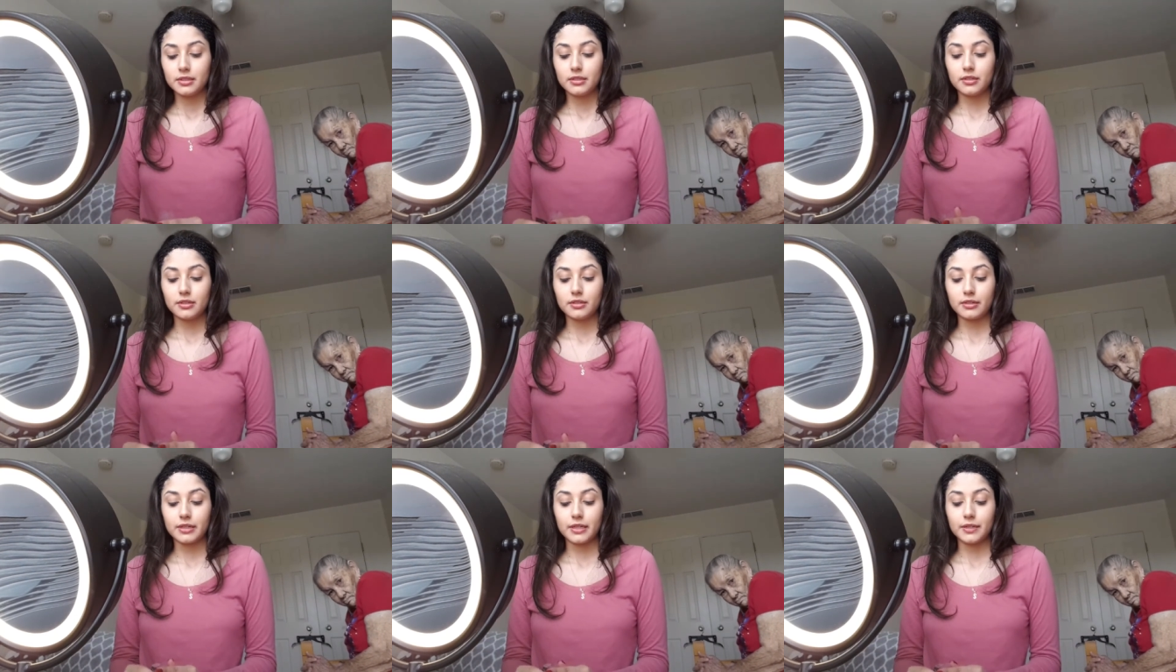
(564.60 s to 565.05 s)

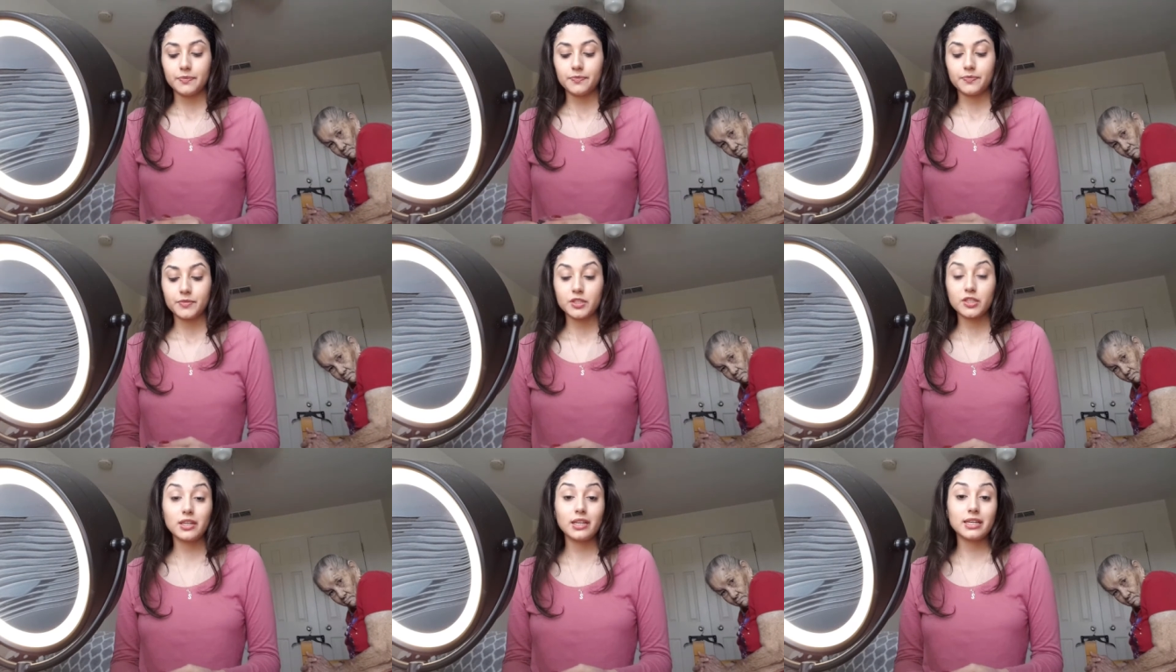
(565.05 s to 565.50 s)
Okay,
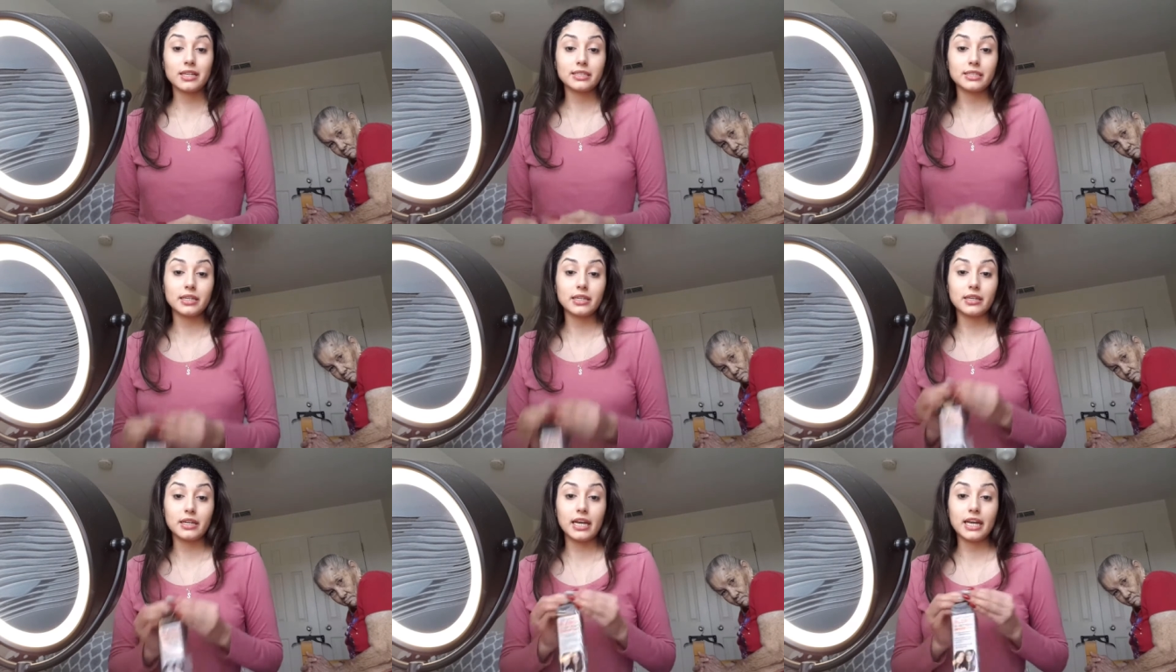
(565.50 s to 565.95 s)
so like I
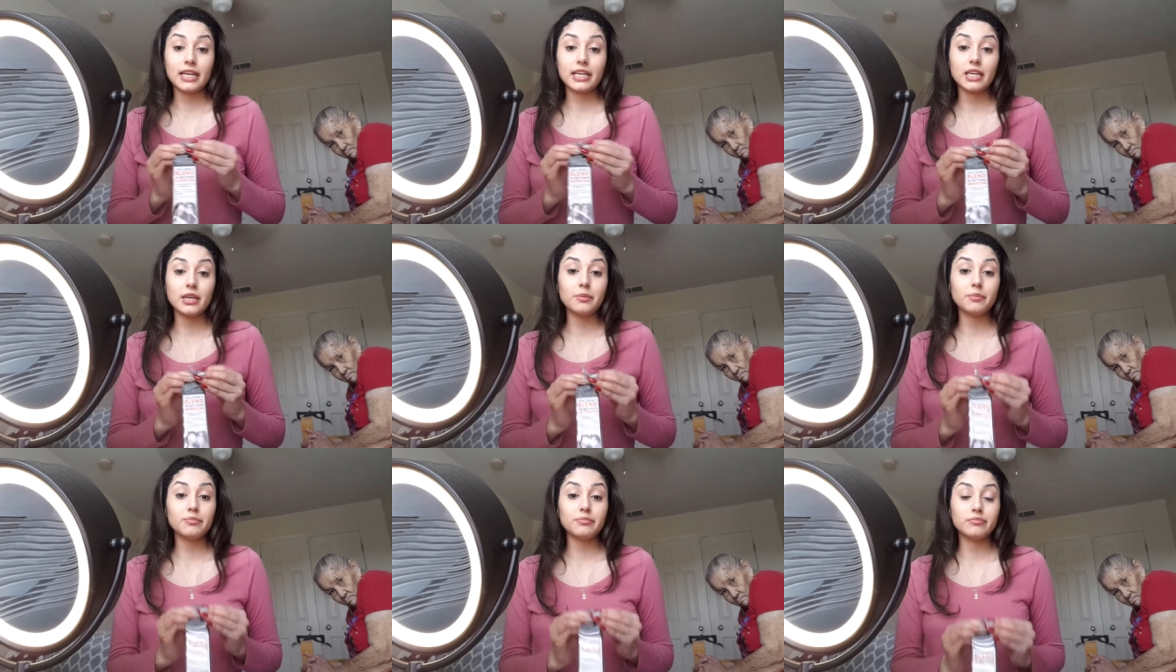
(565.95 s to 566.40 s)
said, I
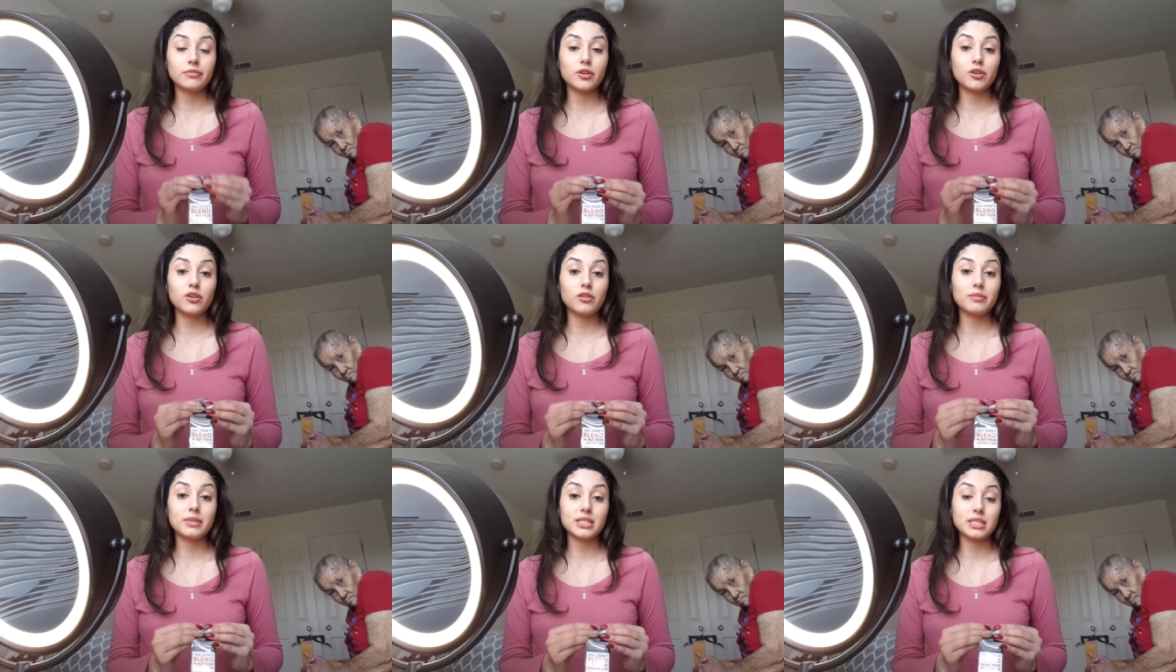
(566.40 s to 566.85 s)
keep
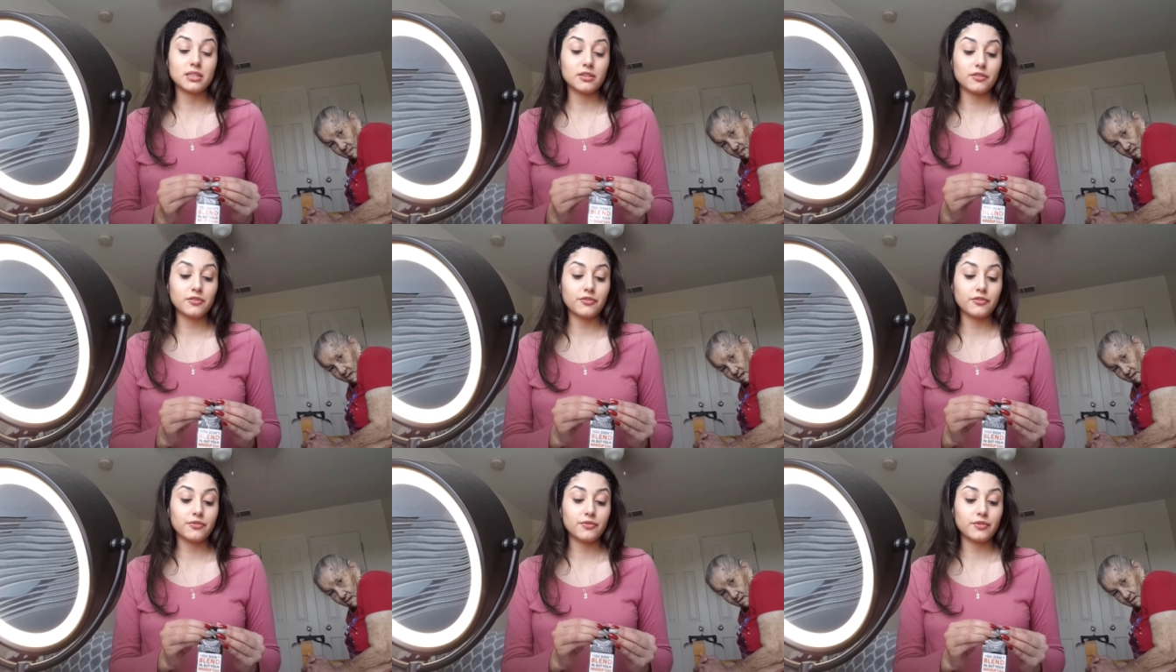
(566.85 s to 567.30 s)
all my
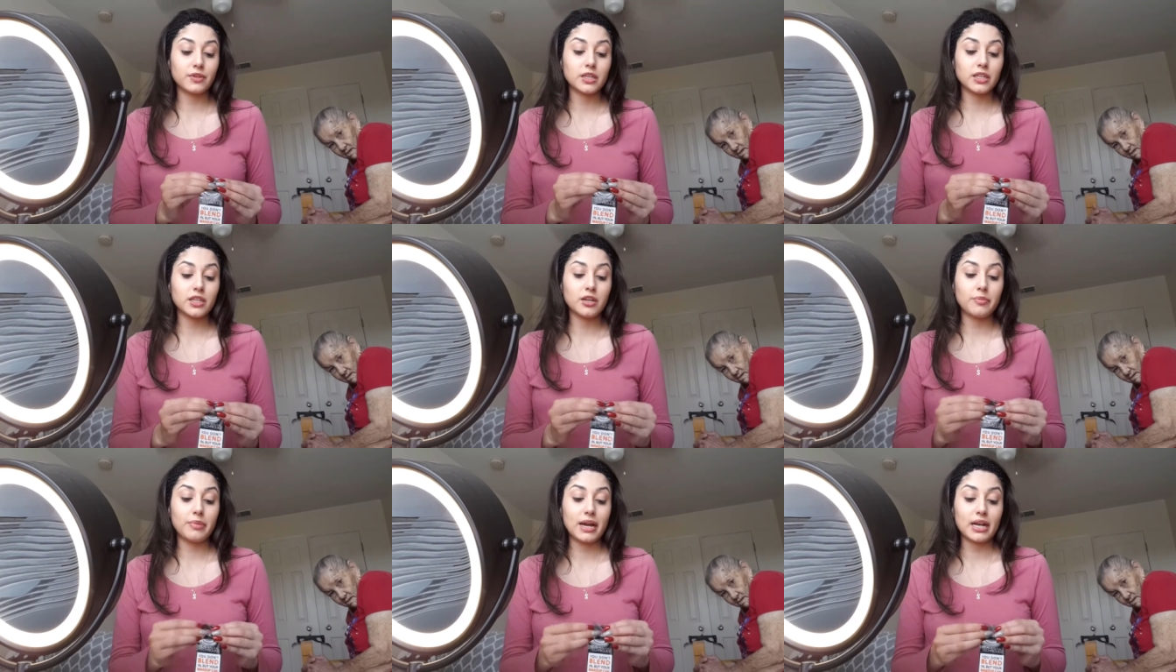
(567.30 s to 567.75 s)
stuff in
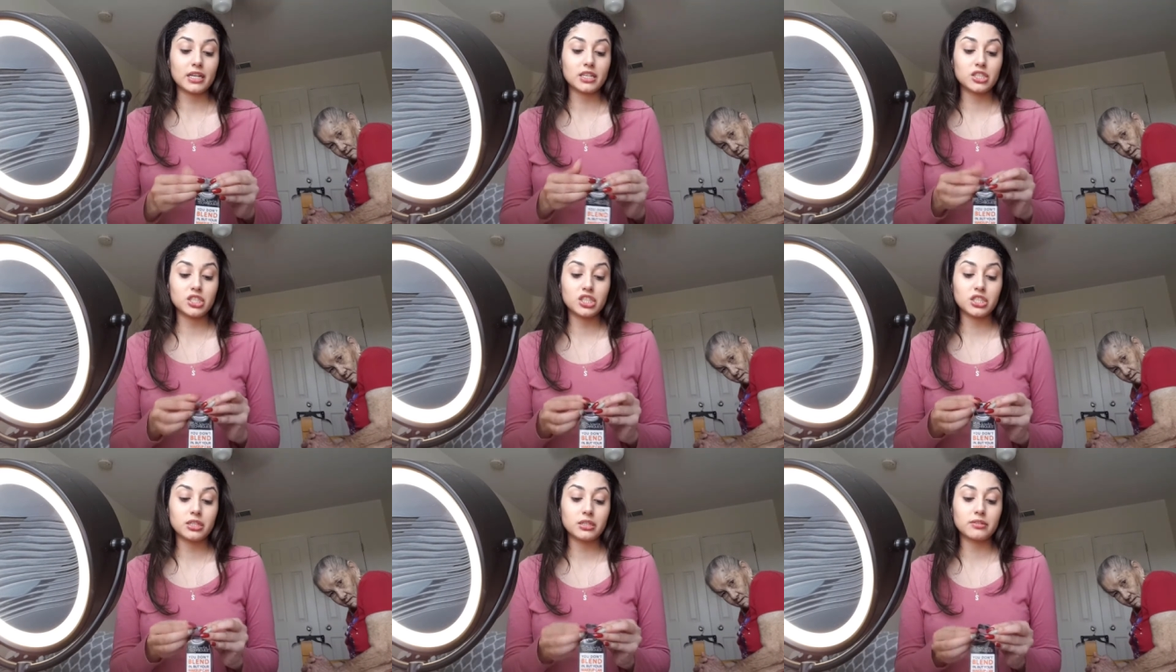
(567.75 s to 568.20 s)
their
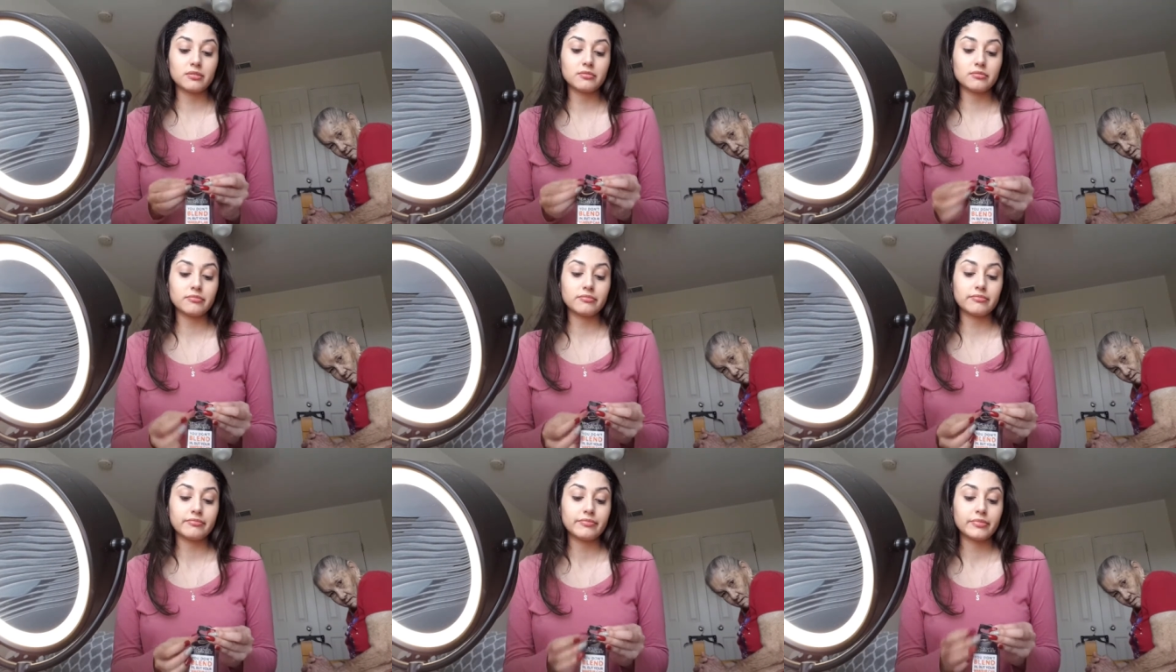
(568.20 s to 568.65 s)
packaging.
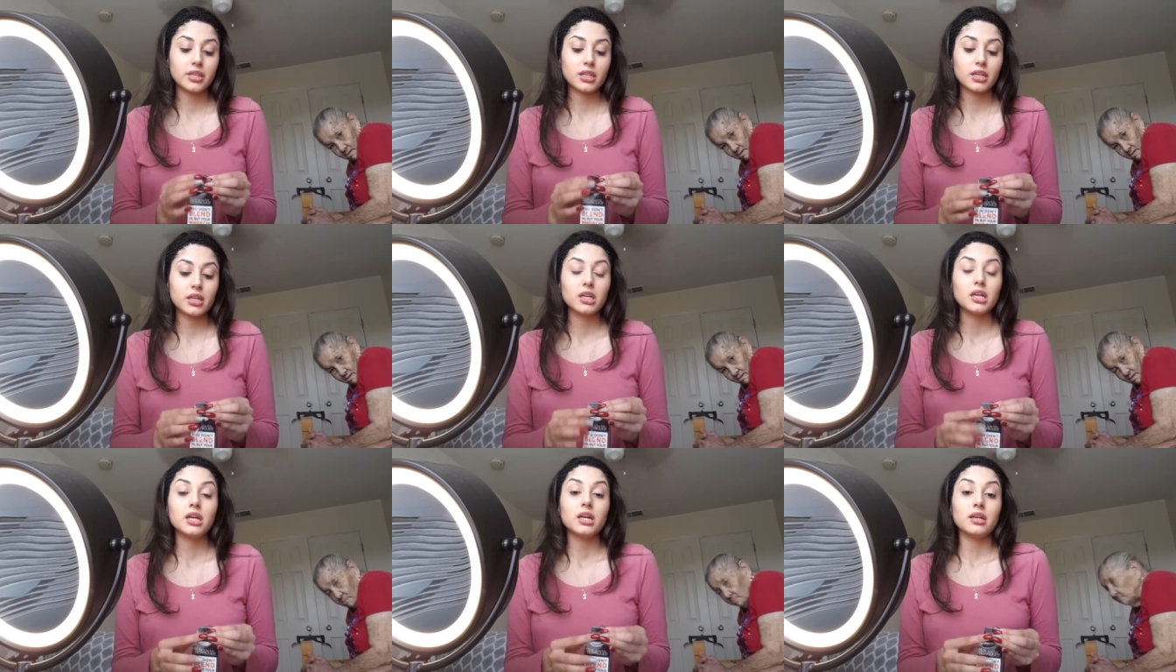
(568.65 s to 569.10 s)

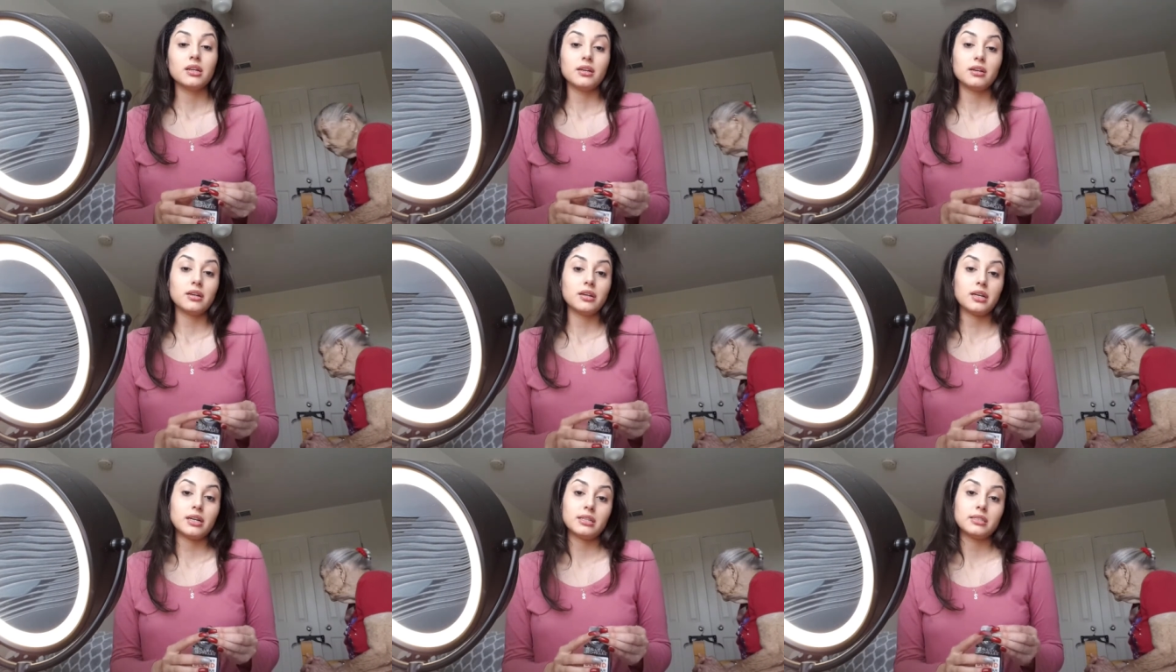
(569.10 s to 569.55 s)

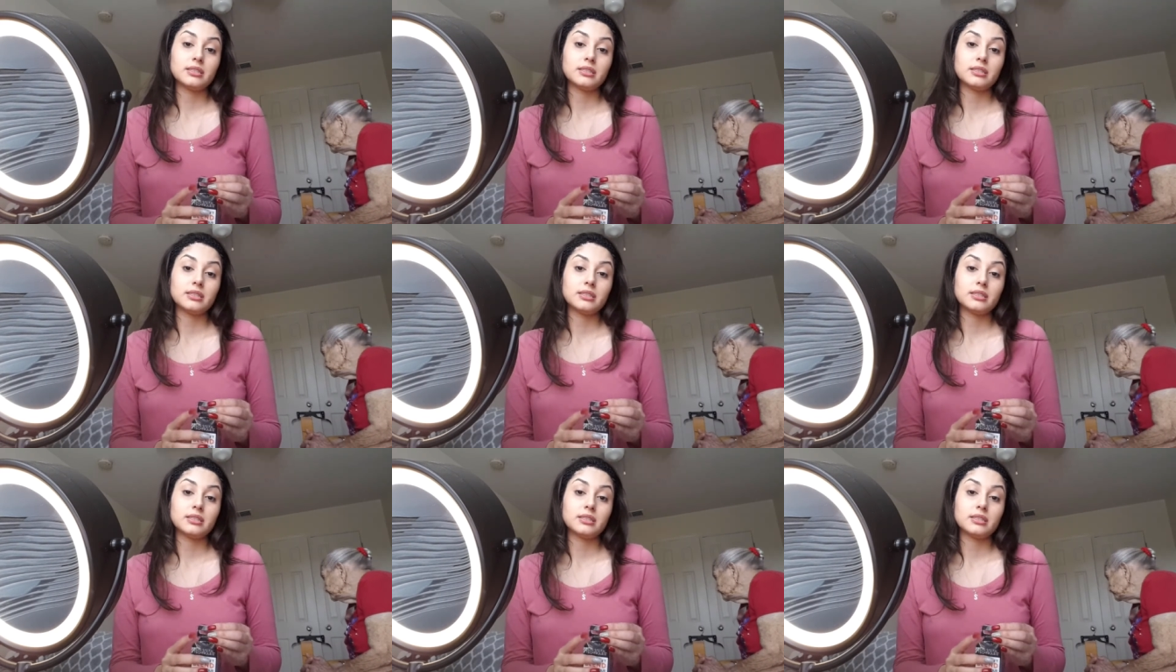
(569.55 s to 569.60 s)
I